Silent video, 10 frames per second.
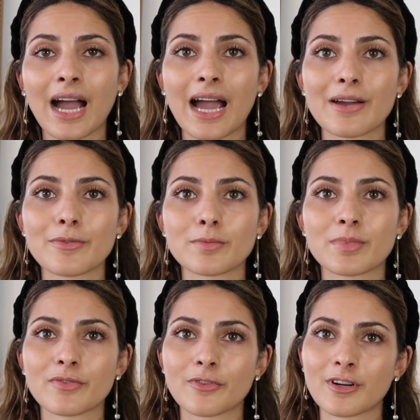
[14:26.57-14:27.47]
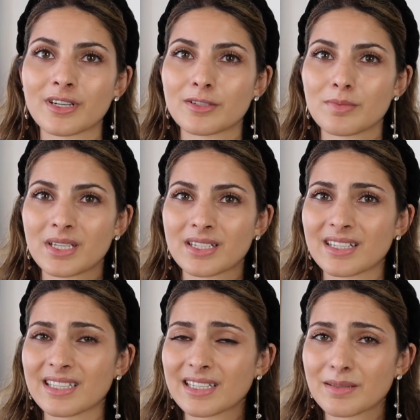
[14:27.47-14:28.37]
I would prefer it to be
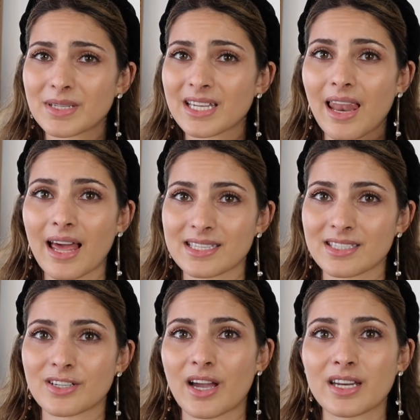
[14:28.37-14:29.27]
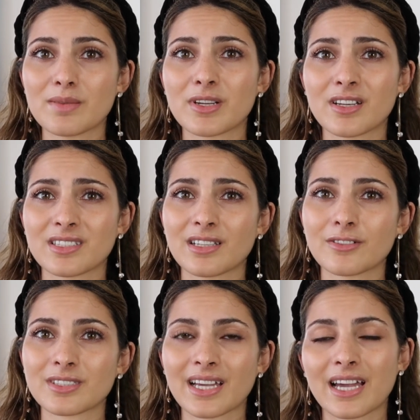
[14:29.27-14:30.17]
a little bit less shiny, because it
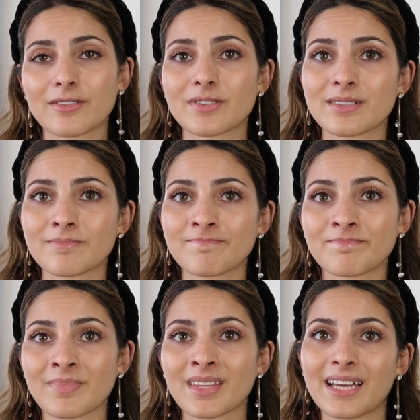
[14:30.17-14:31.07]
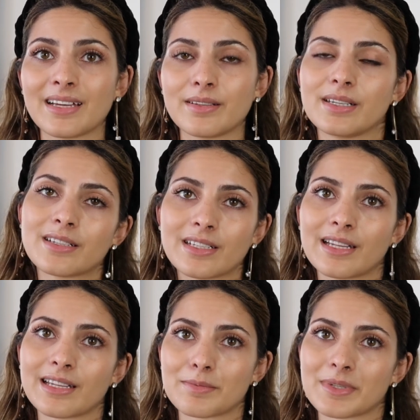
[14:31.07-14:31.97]
looks kind of nearly a
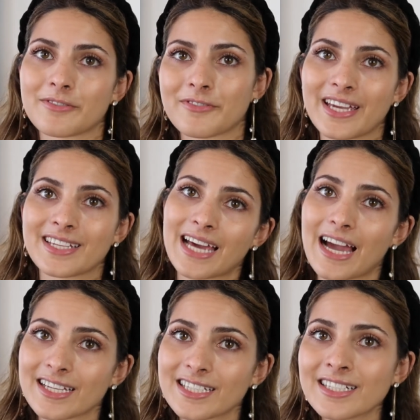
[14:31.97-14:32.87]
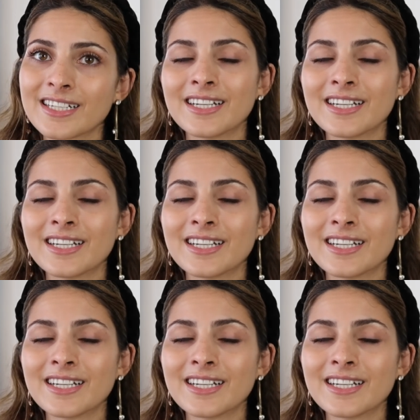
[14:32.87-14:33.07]
little bit fake tacky.